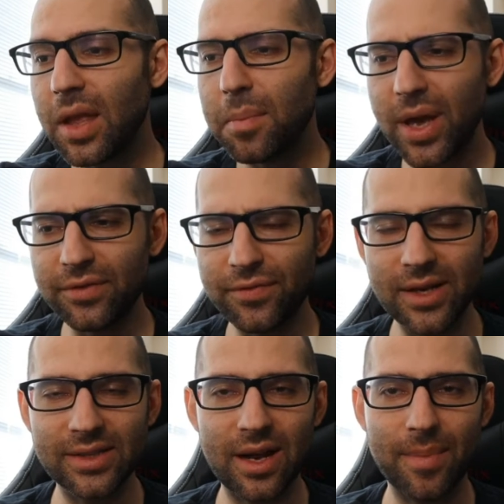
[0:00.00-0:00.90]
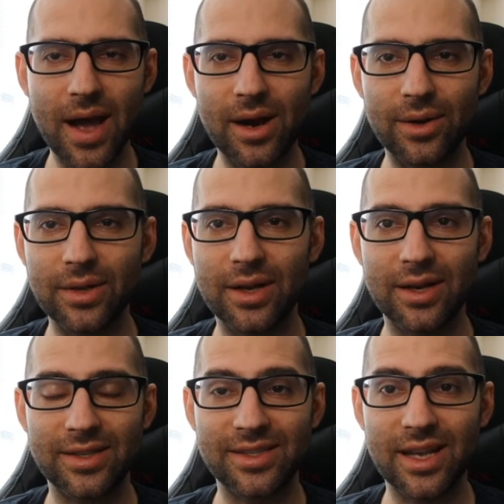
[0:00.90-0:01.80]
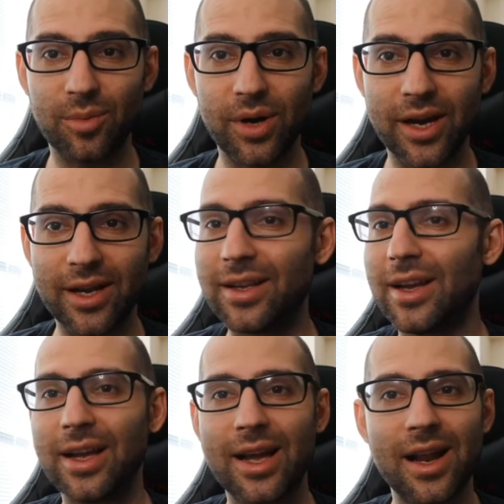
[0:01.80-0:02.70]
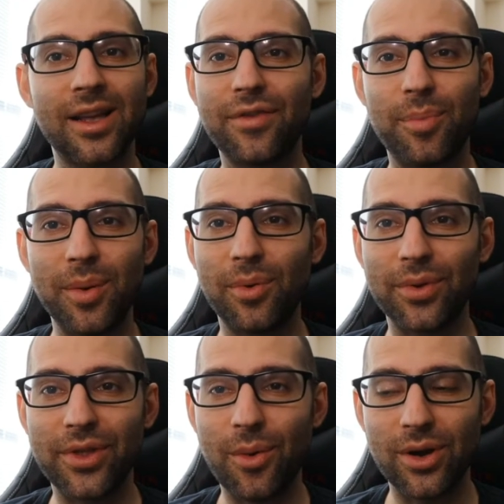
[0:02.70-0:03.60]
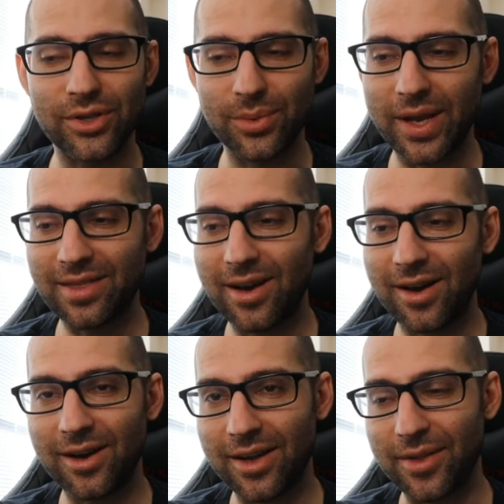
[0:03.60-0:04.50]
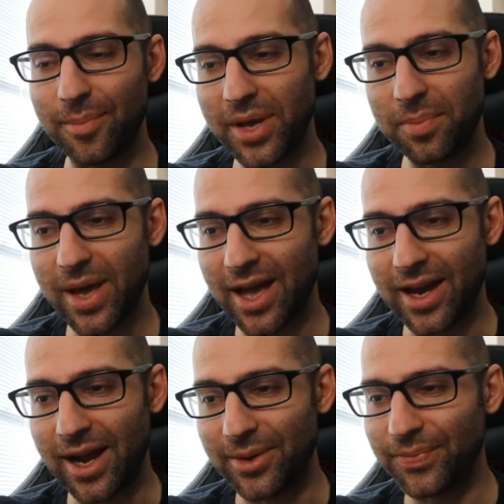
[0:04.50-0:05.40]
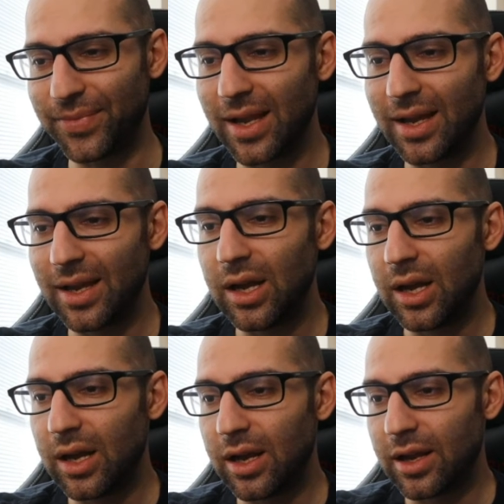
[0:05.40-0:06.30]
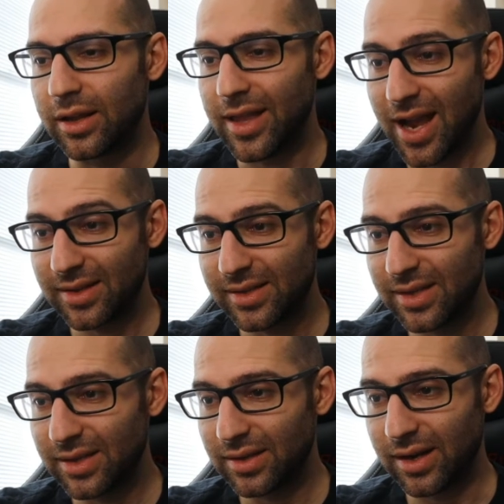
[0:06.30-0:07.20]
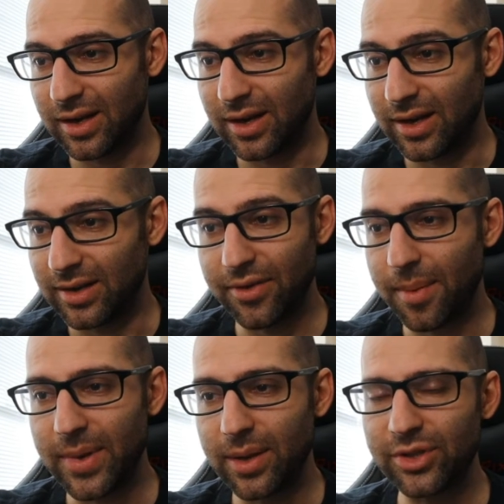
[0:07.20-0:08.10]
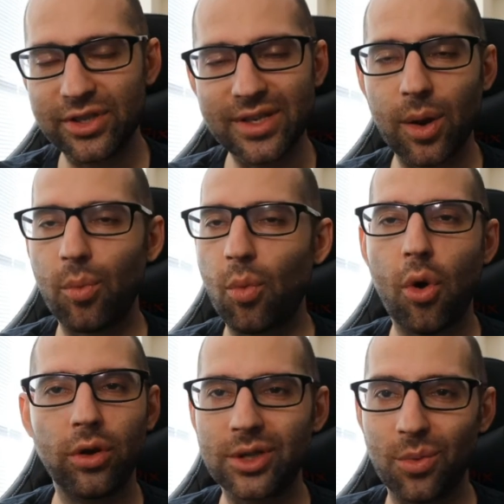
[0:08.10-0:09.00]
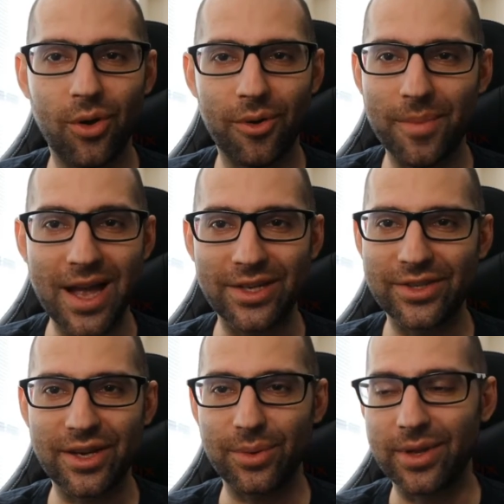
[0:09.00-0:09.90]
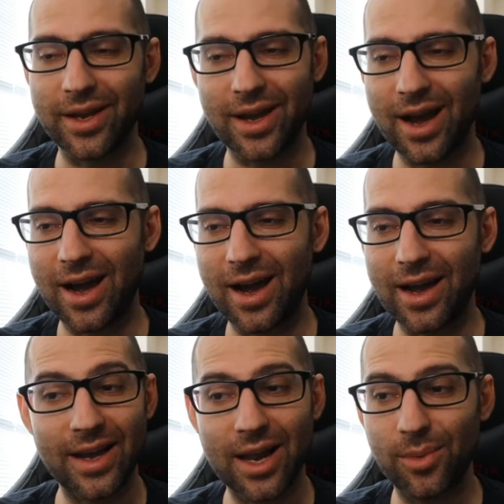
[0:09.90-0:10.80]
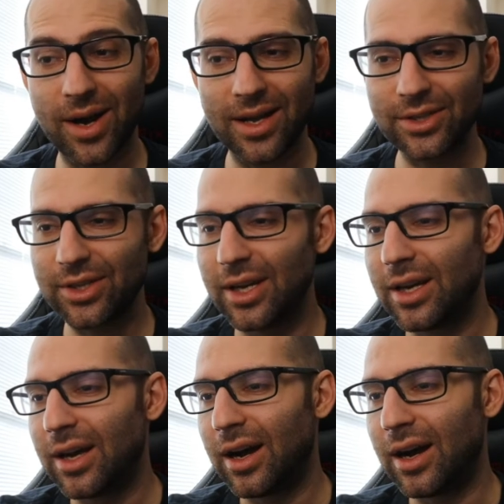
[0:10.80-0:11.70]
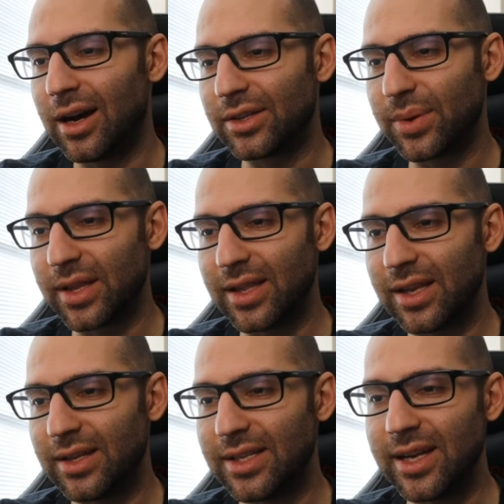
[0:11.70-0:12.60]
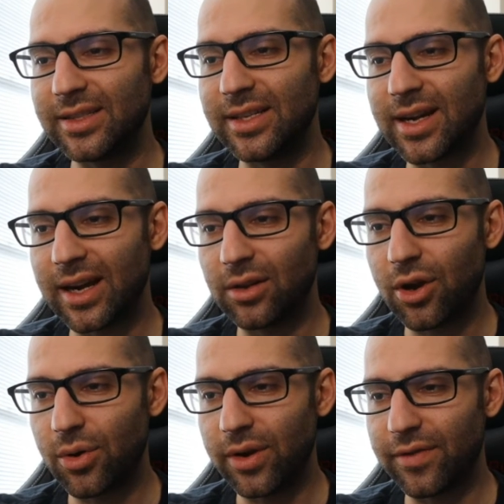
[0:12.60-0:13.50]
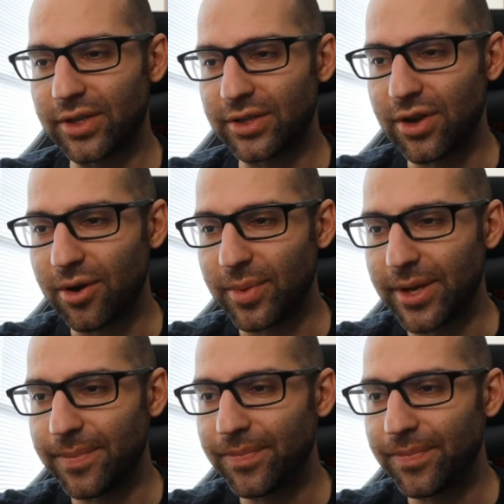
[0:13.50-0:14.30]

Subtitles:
Best friends come out to celebrate. Got to give the people what they want, so we get the hug and the big pan out. Next, it was just like wall-to-wall matches that you were like, I gotta watch. So we get the TNT title, Cody versus Darby.